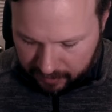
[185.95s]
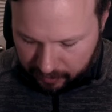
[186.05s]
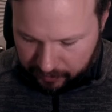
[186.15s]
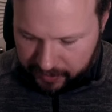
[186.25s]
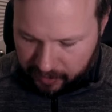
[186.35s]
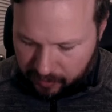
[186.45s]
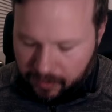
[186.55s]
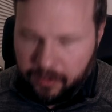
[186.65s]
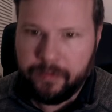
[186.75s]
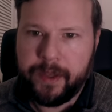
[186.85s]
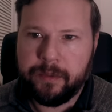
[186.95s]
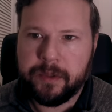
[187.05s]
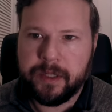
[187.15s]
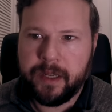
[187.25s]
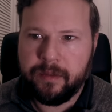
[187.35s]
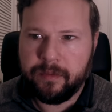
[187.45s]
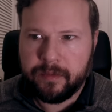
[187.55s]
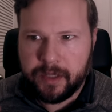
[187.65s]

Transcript: going to read a quote that will give